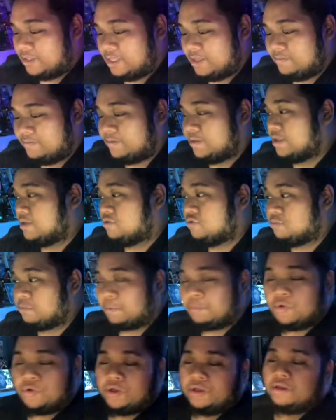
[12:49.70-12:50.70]
Eevee, you my
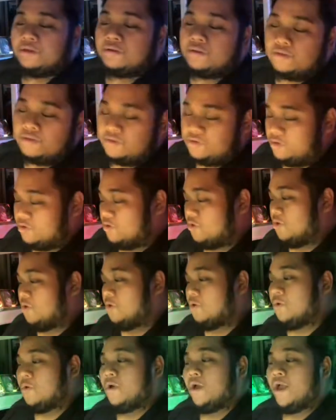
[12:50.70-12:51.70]
boy.
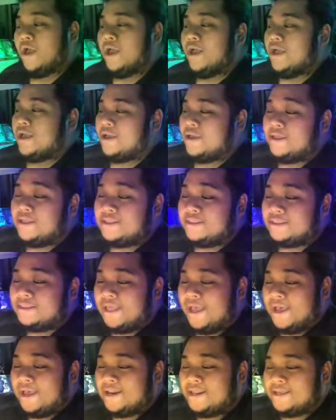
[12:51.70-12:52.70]
Yo,
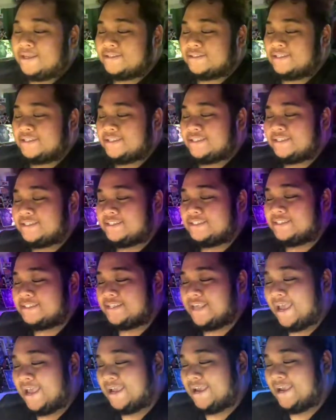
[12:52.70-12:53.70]
that is
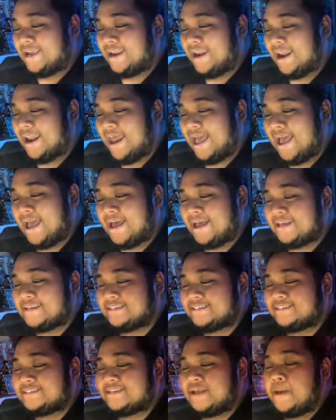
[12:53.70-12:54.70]
insane.
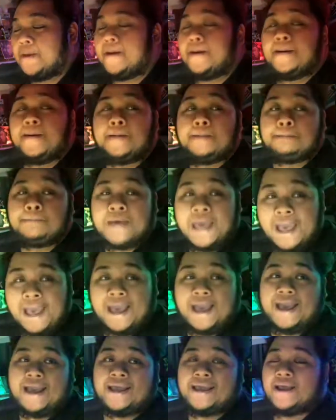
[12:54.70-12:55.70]
Last
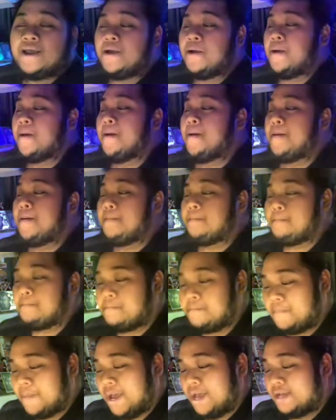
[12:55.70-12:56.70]
pack
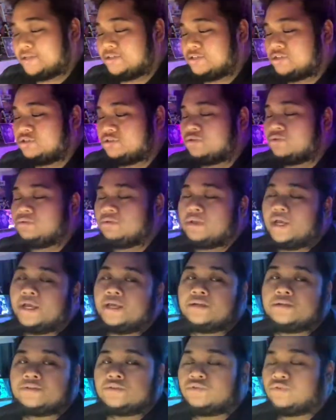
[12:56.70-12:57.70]
magic, dude. That
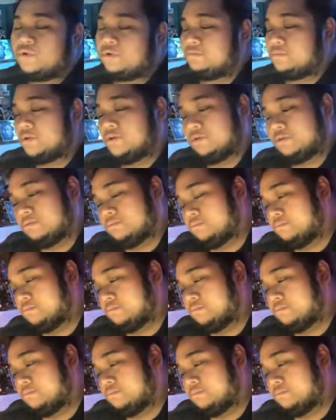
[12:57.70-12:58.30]
is yo.